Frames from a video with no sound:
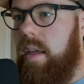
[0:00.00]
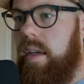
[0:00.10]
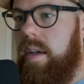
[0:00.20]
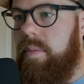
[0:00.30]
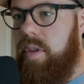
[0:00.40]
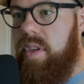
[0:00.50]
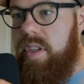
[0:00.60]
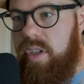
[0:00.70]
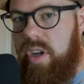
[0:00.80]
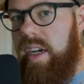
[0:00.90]
um, so
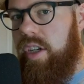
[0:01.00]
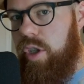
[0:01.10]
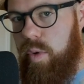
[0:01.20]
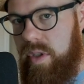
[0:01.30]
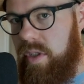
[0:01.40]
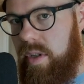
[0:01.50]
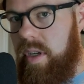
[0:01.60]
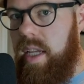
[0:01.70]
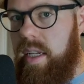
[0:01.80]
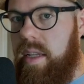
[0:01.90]
this is trying to short
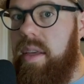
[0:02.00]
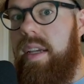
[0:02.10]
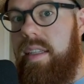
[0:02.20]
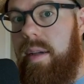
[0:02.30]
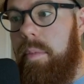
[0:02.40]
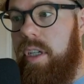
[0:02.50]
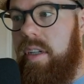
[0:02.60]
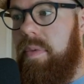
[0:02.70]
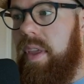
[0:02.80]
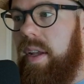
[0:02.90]
circuit the
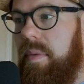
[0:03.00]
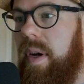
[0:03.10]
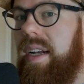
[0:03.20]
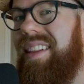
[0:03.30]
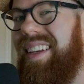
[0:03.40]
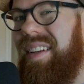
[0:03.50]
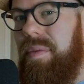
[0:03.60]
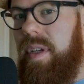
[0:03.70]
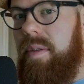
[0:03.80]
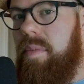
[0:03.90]
assumption that finding the
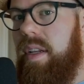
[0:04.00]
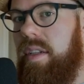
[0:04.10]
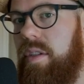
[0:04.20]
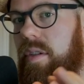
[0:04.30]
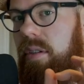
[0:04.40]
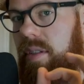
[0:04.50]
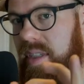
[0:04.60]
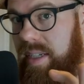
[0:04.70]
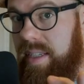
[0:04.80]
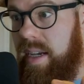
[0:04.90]
config means
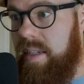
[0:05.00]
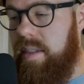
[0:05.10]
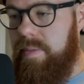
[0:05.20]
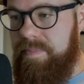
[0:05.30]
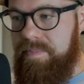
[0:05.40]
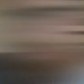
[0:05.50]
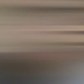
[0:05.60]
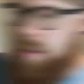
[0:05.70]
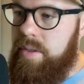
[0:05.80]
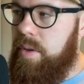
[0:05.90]
success
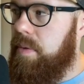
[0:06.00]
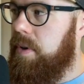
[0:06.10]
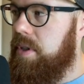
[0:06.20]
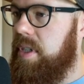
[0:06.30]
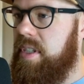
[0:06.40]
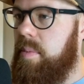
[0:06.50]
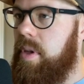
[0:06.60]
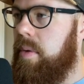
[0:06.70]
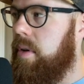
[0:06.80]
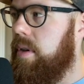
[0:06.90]
so the first
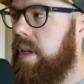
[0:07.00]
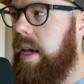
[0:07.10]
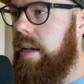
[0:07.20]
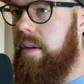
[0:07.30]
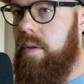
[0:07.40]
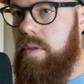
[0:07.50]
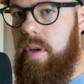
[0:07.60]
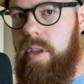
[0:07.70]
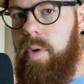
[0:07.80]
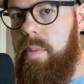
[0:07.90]
example I want to look at goes
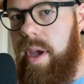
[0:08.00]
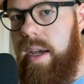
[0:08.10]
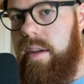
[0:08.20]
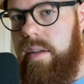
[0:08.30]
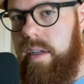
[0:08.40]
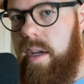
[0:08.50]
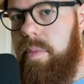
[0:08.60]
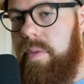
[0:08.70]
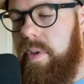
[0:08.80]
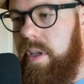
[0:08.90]
all the way back a
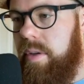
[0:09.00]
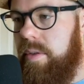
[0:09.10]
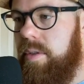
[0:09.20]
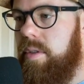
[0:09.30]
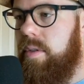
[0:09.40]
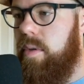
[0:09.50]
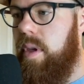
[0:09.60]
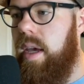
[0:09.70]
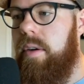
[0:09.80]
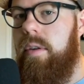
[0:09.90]
couple of videos to
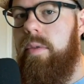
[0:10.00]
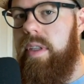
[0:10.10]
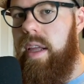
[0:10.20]
the header only